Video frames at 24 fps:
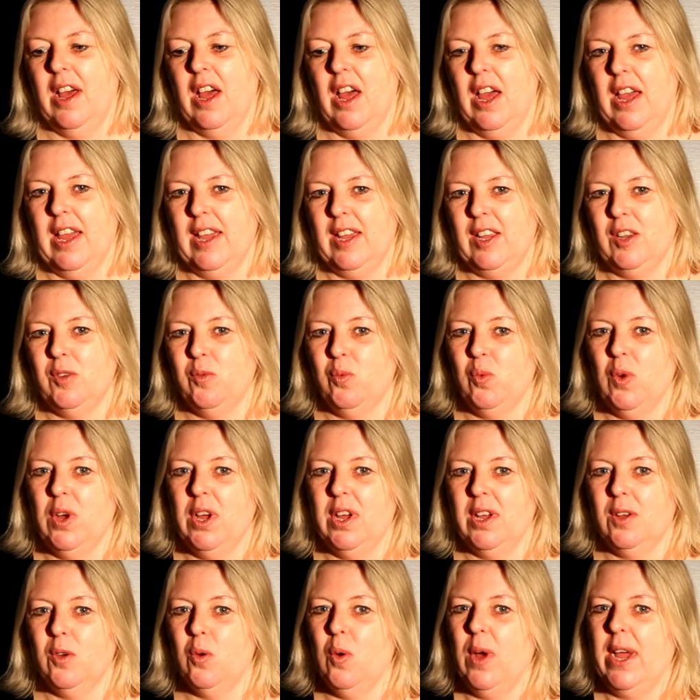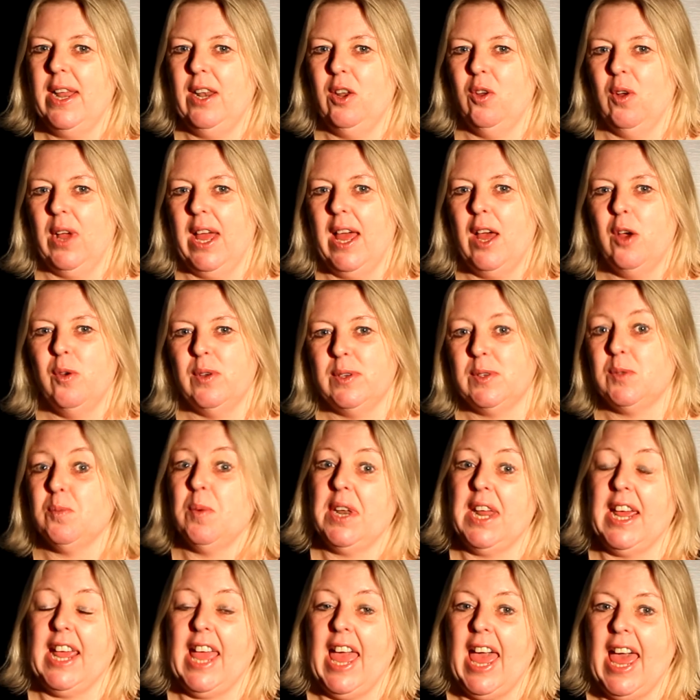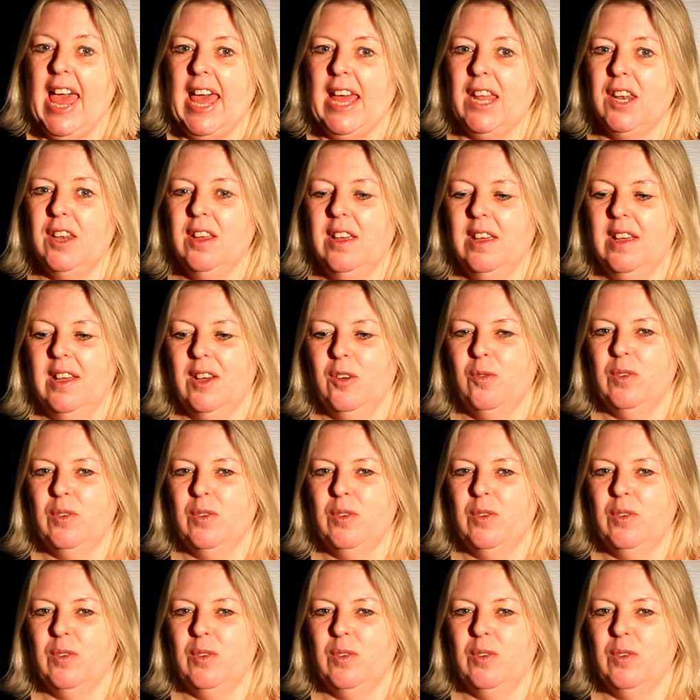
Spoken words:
I work quite long hours when I can,